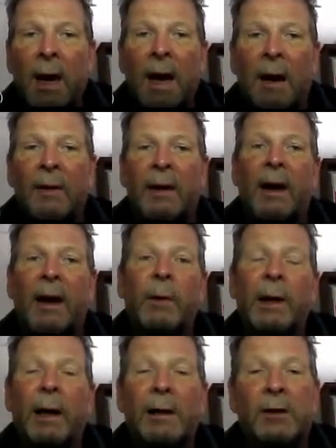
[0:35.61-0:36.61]
And then I
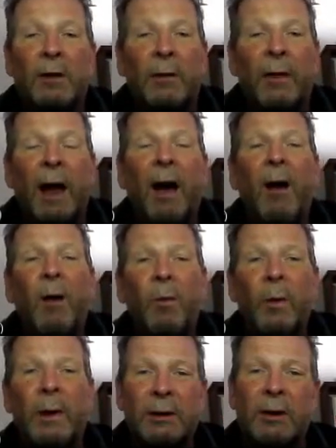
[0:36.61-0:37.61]
realized, they
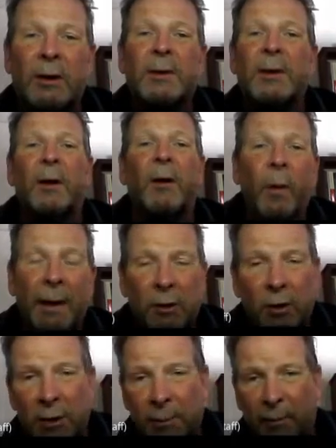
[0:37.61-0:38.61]
always use the
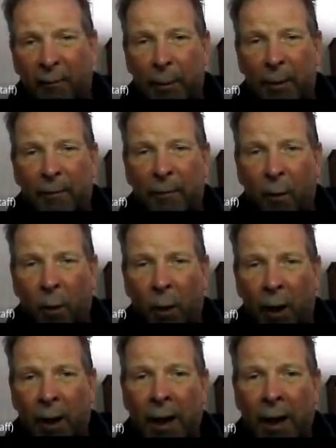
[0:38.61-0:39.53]
questions from before.